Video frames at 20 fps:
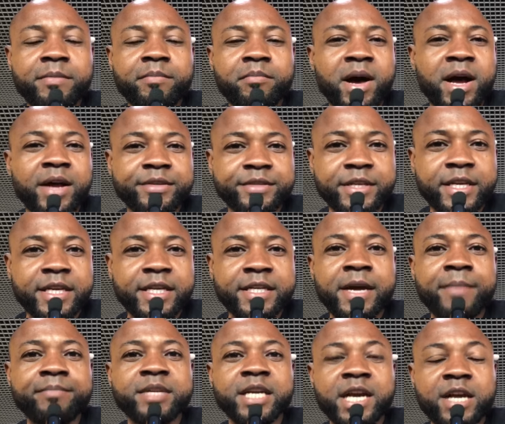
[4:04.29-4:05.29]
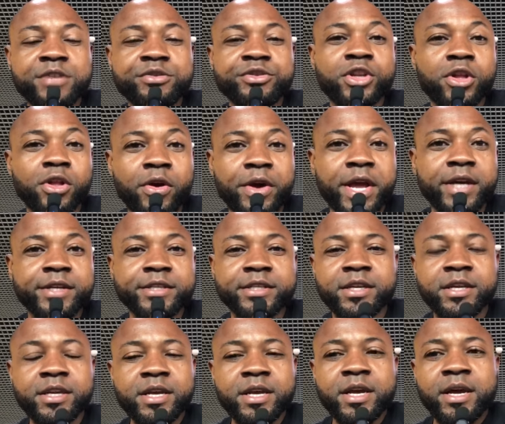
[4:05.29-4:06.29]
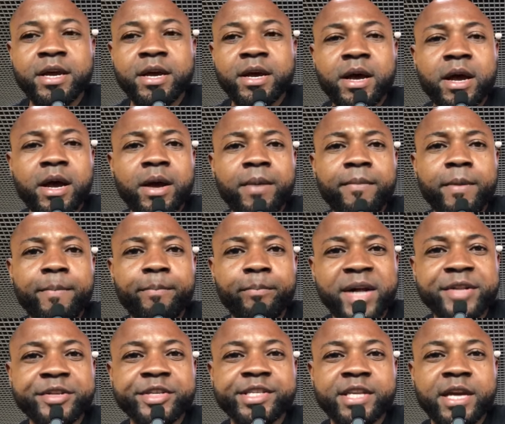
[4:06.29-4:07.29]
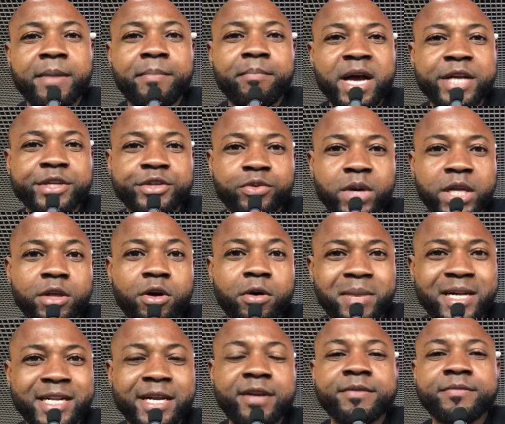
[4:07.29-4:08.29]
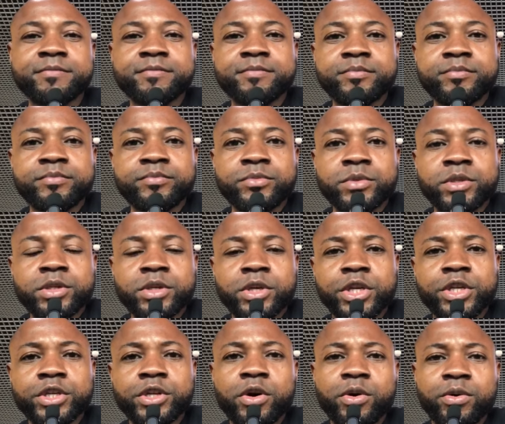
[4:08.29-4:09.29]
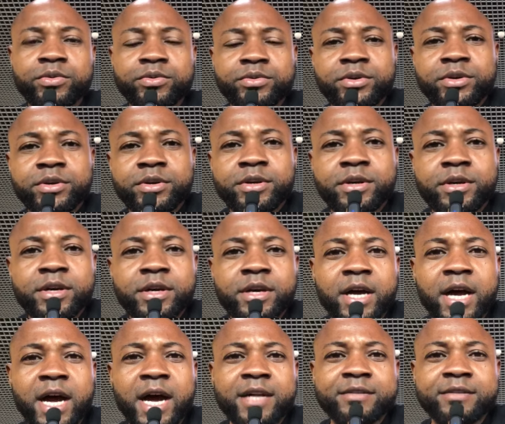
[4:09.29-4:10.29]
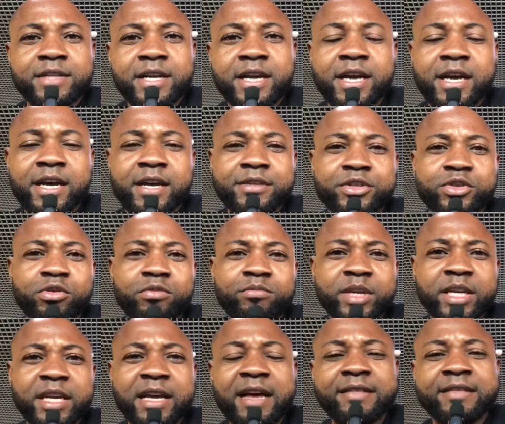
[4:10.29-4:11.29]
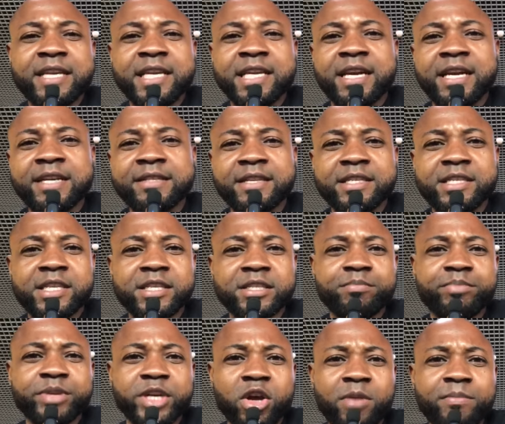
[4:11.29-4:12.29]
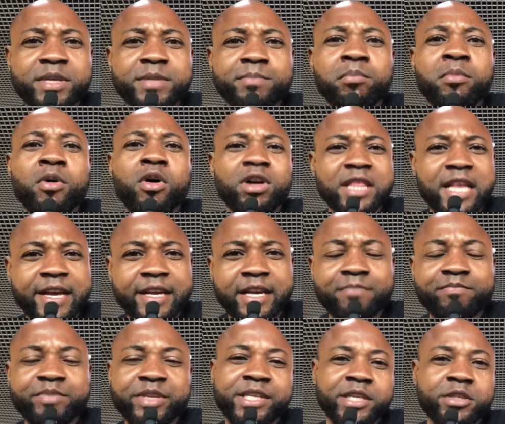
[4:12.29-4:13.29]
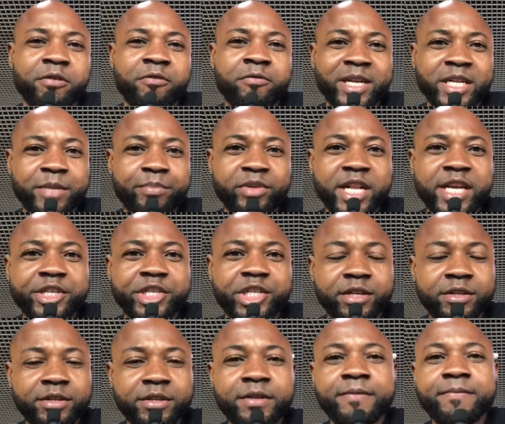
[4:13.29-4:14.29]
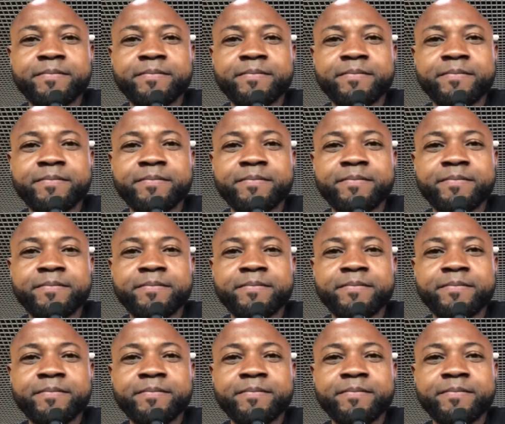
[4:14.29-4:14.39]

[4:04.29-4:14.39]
Maze Nnamdi Kanu's lawyers, Barrister Maxwell Okpara. You know? And to me, I think this is becoming more like a business of manipulation.